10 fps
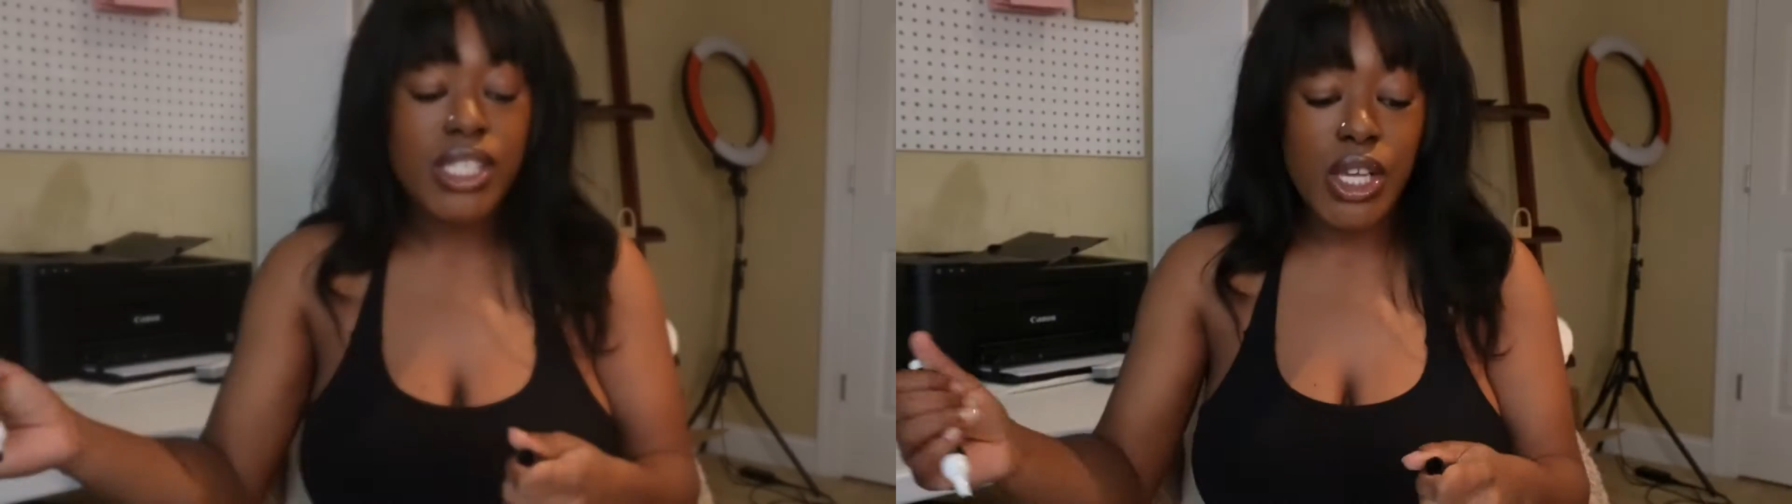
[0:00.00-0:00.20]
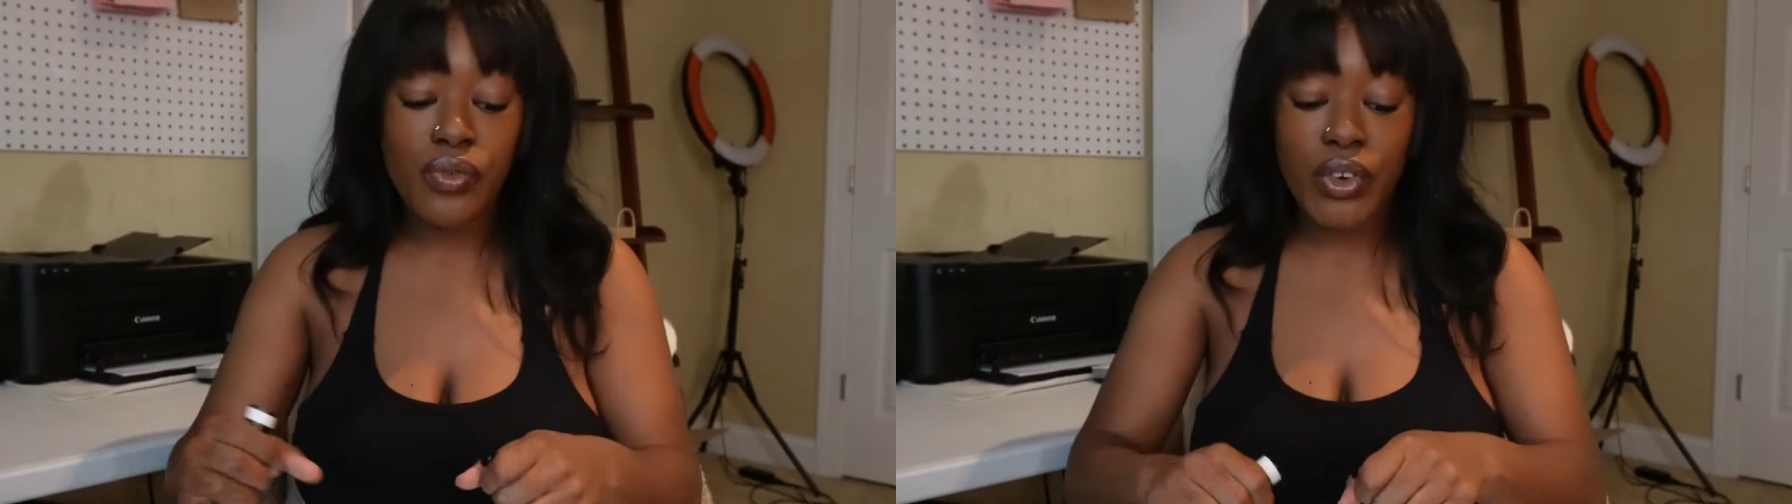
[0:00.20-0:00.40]

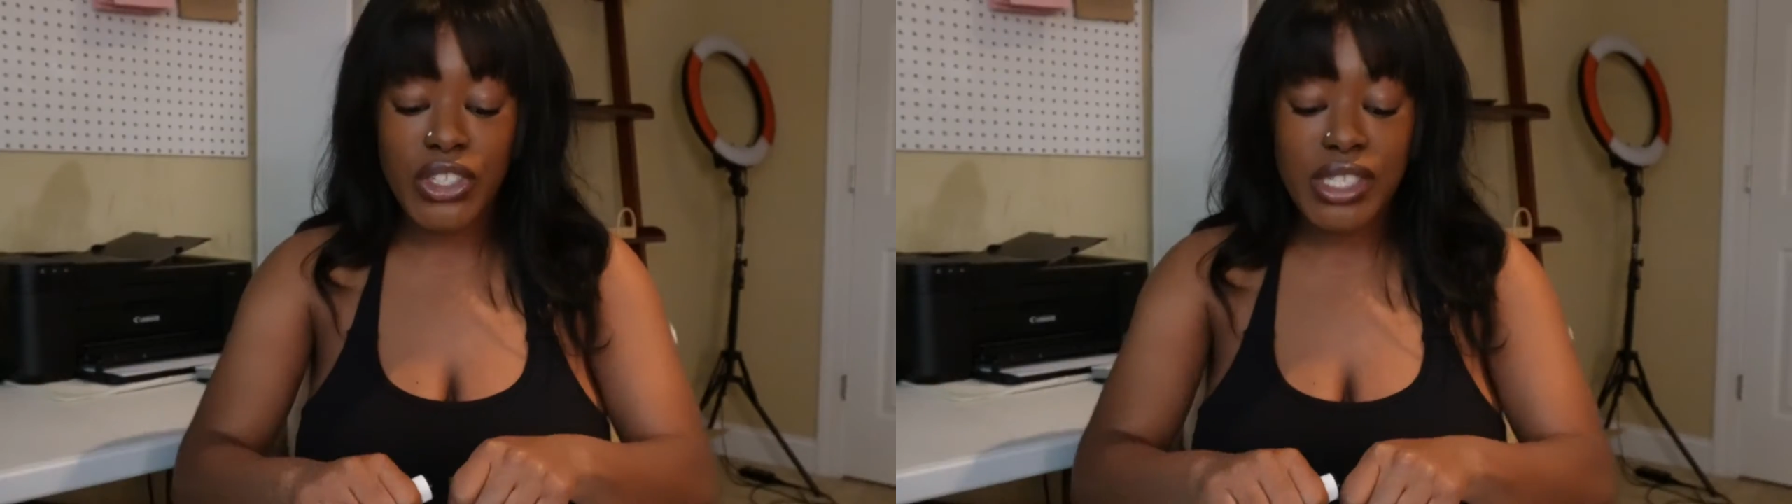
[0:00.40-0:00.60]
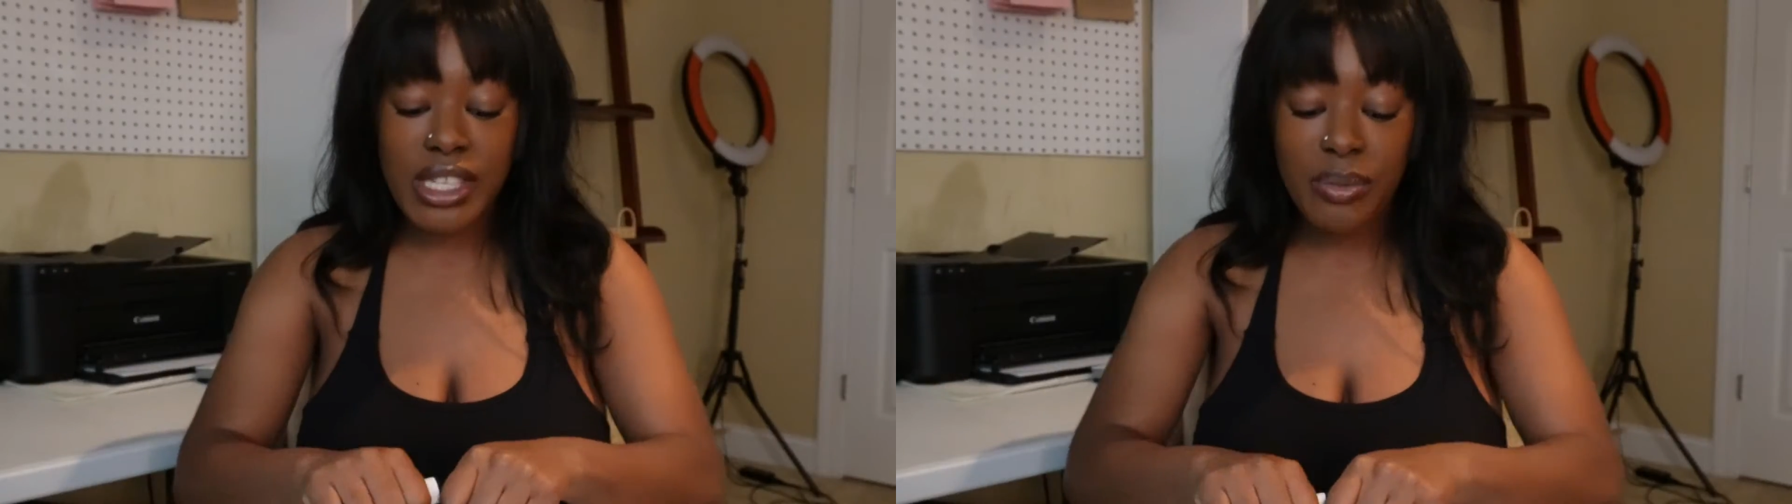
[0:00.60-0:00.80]
So
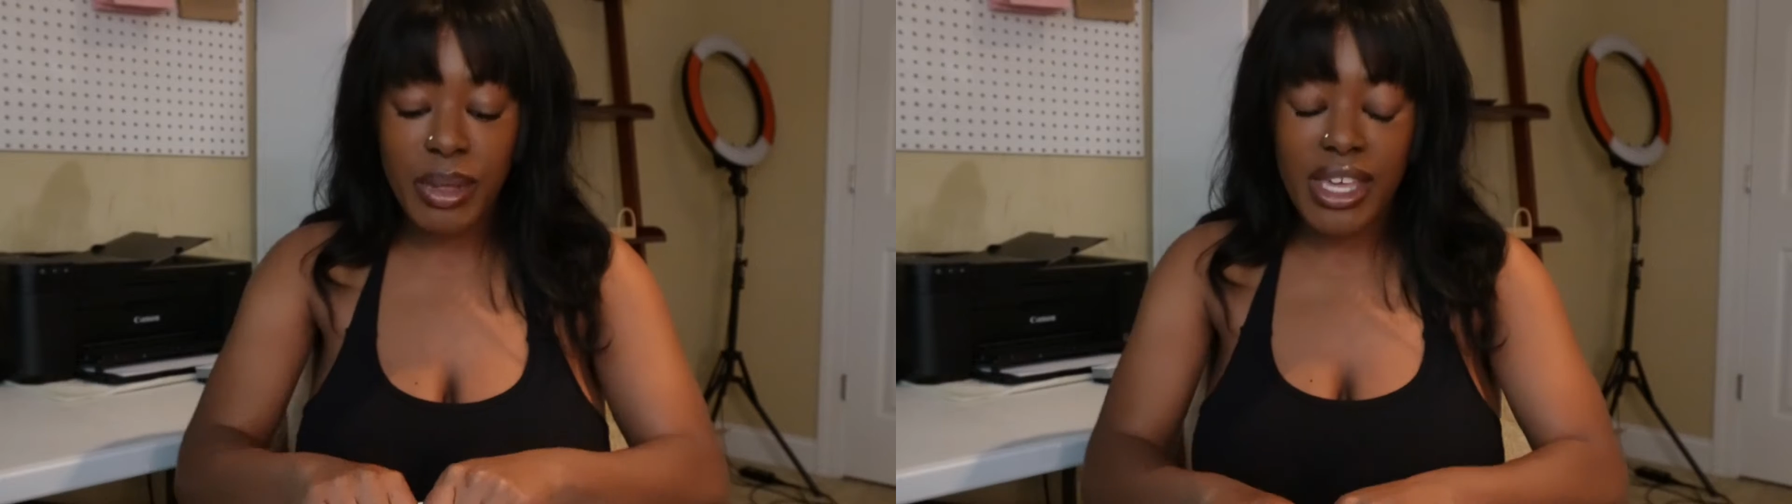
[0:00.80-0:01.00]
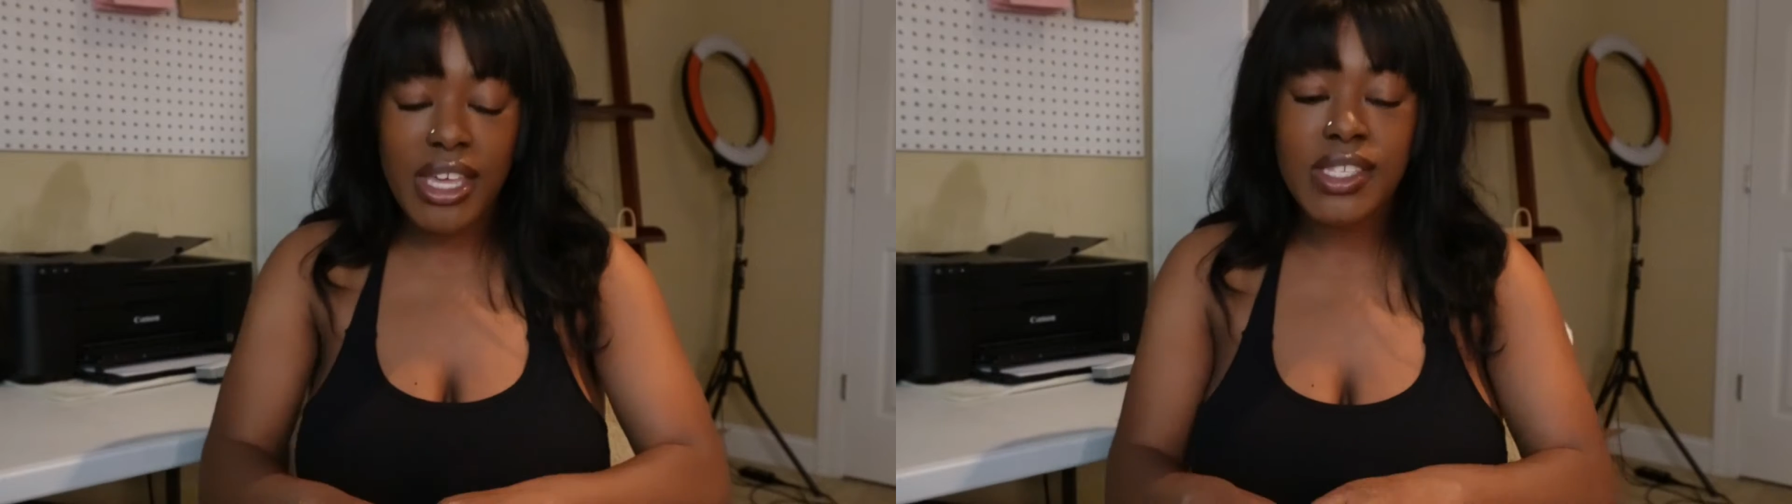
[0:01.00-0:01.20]
first
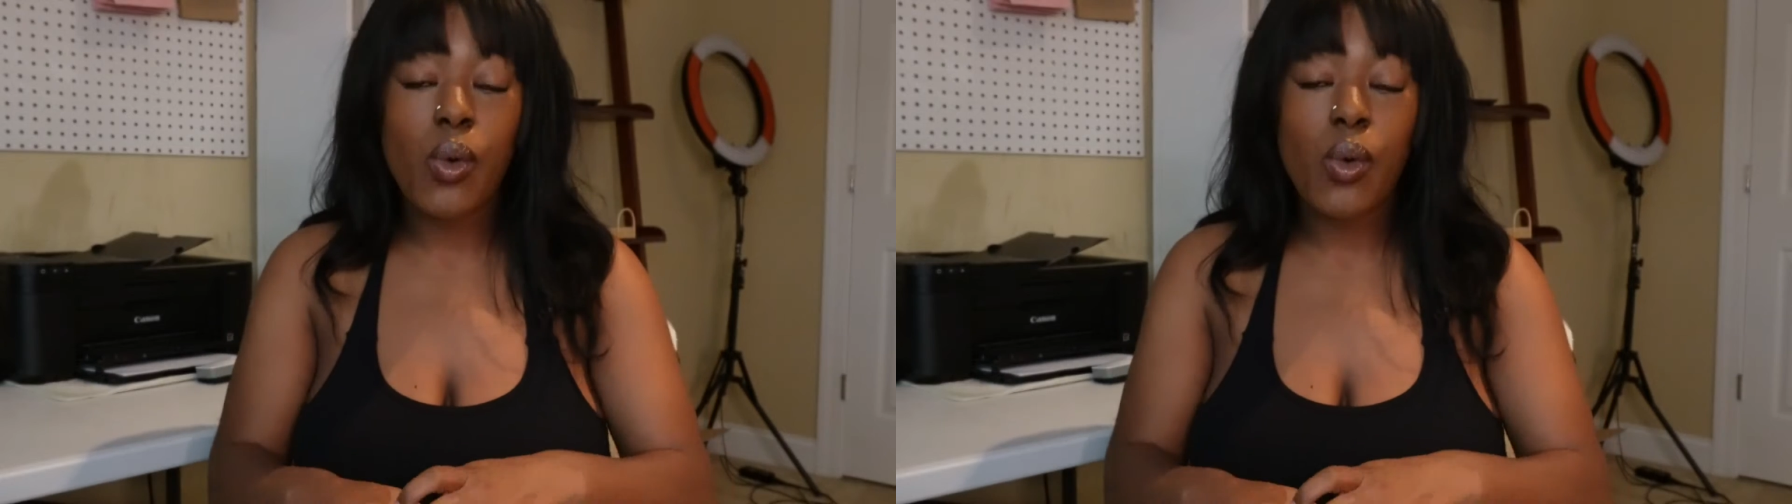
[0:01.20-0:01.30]
up is